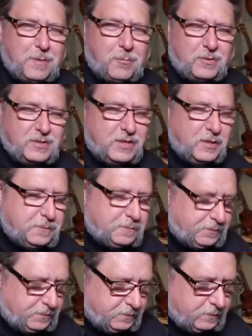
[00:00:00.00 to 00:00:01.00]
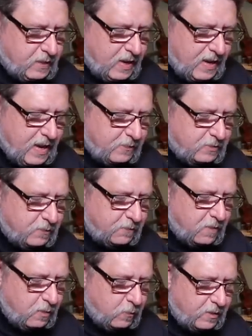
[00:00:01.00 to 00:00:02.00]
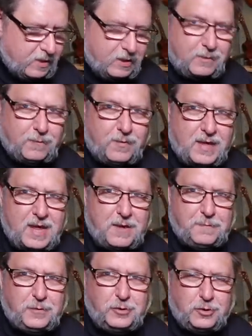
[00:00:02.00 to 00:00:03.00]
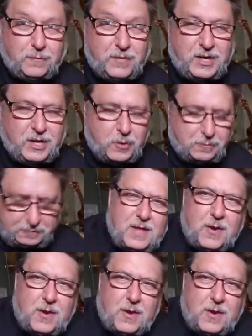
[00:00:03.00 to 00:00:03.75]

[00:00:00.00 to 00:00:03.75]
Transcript: it up real soon, then have some fun with it. Look for that in a future video.